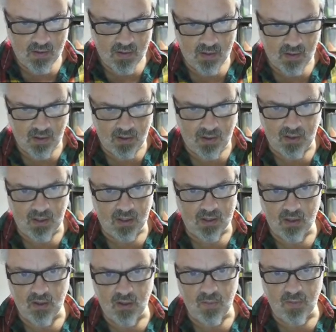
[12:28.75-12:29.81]
I think that's
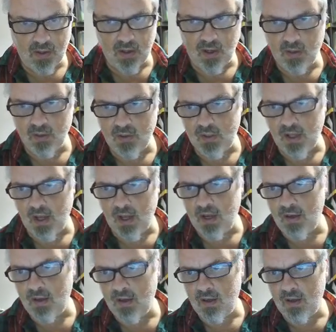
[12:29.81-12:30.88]
how you'd pronounce that.